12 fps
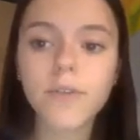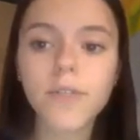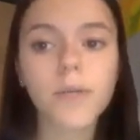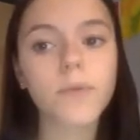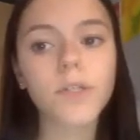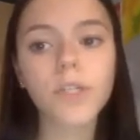or
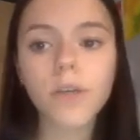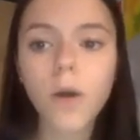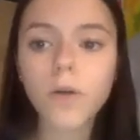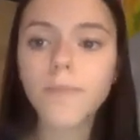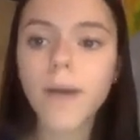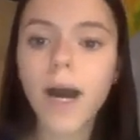someone should
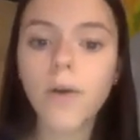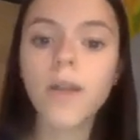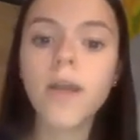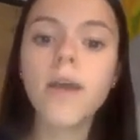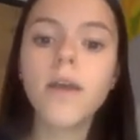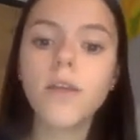know about,
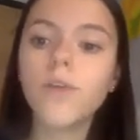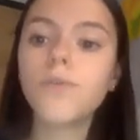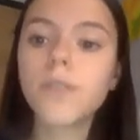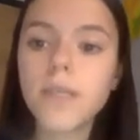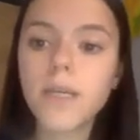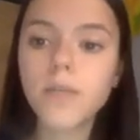
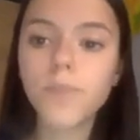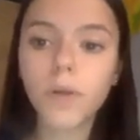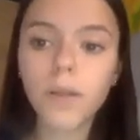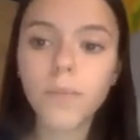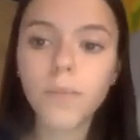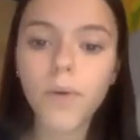use these
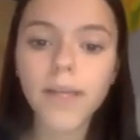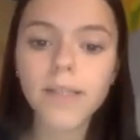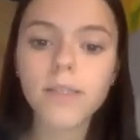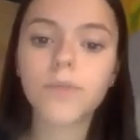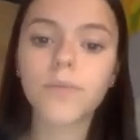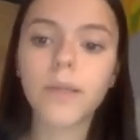bullet points
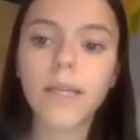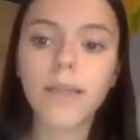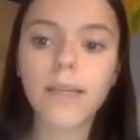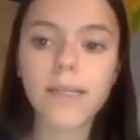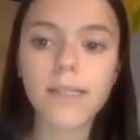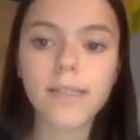to really
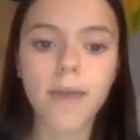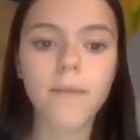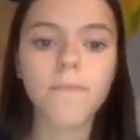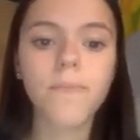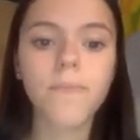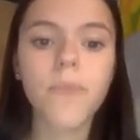list that.
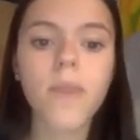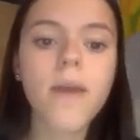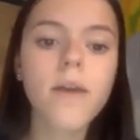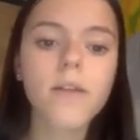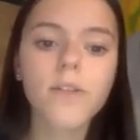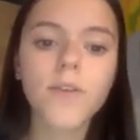
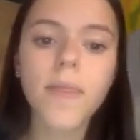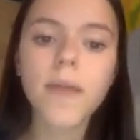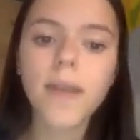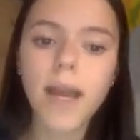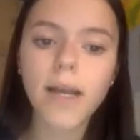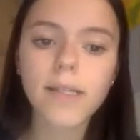So then the
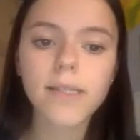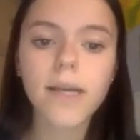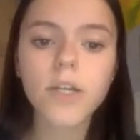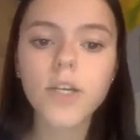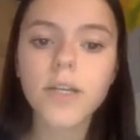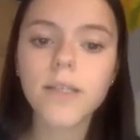next
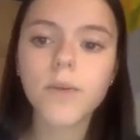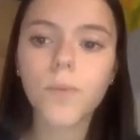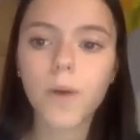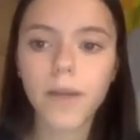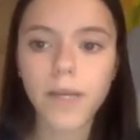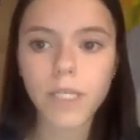section is the
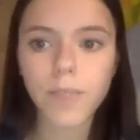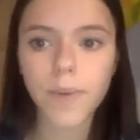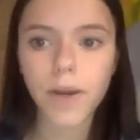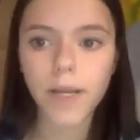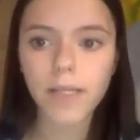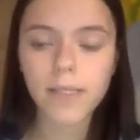work
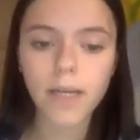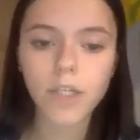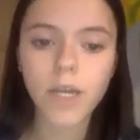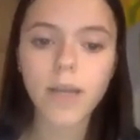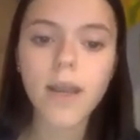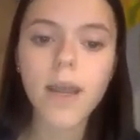experience
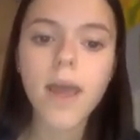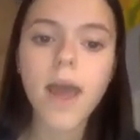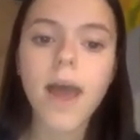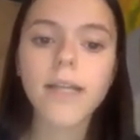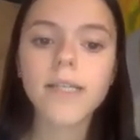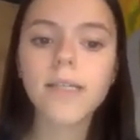section.
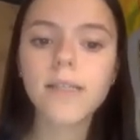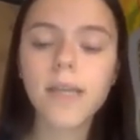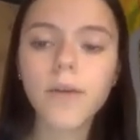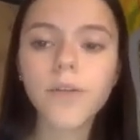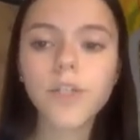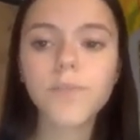And to
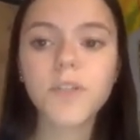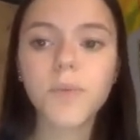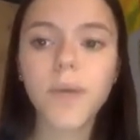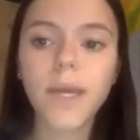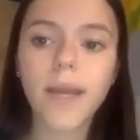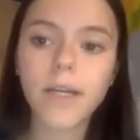distinguish
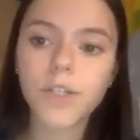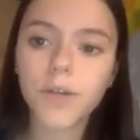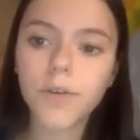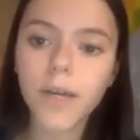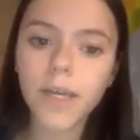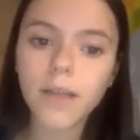between
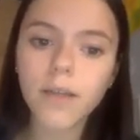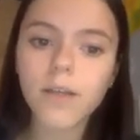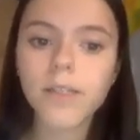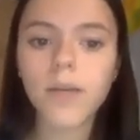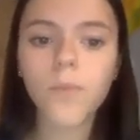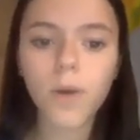
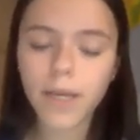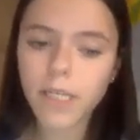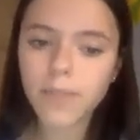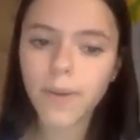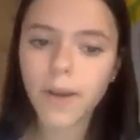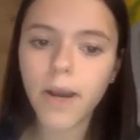extracurriculars and work
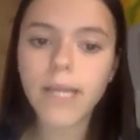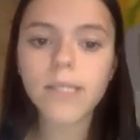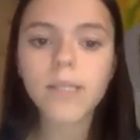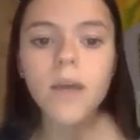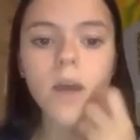experience